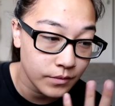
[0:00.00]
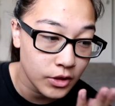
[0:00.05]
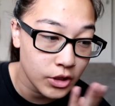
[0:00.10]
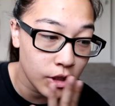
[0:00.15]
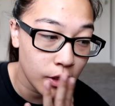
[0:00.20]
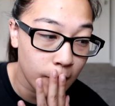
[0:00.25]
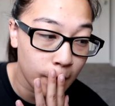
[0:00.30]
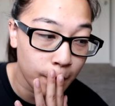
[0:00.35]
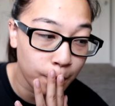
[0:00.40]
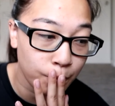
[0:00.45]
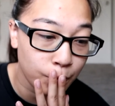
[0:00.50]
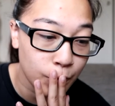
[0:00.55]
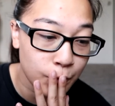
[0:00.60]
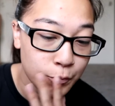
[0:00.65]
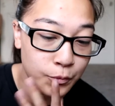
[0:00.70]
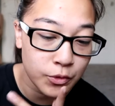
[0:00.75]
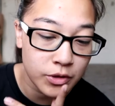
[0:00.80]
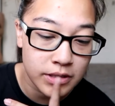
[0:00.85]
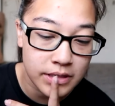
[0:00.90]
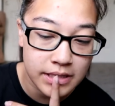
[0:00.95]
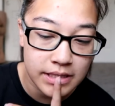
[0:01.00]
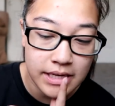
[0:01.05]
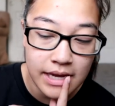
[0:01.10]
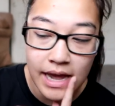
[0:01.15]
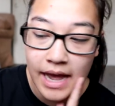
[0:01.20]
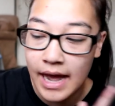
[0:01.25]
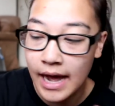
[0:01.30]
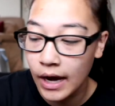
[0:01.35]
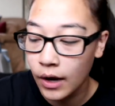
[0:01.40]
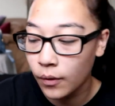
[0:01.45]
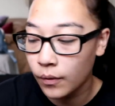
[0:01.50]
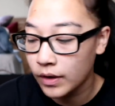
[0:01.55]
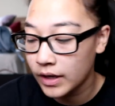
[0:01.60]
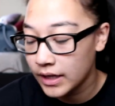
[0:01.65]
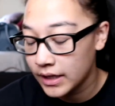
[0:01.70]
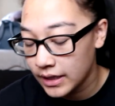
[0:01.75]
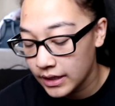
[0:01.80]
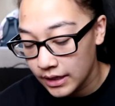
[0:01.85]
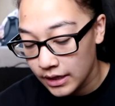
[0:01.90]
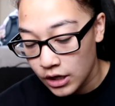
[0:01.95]
so we'll see how
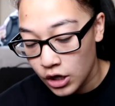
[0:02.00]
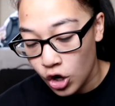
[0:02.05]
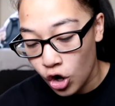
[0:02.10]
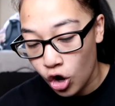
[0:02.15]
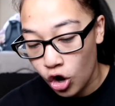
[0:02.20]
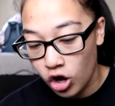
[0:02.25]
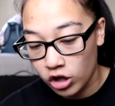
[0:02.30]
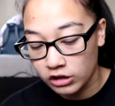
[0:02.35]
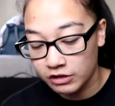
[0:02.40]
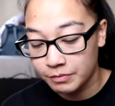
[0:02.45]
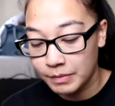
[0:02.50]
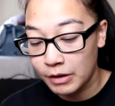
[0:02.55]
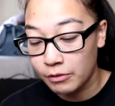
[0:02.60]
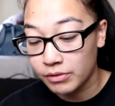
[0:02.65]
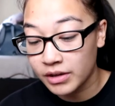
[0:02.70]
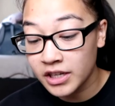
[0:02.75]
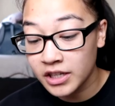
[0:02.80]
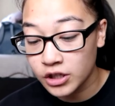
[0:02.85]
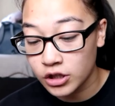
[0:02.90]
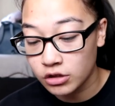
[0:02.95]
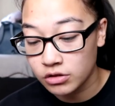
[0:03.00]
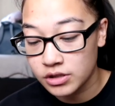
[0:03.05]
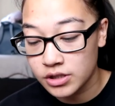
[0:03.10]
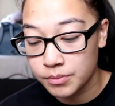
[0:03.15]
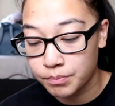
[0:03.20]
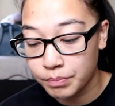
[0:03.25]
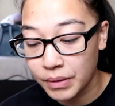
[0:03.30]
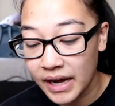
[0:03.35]
all of my reading goes.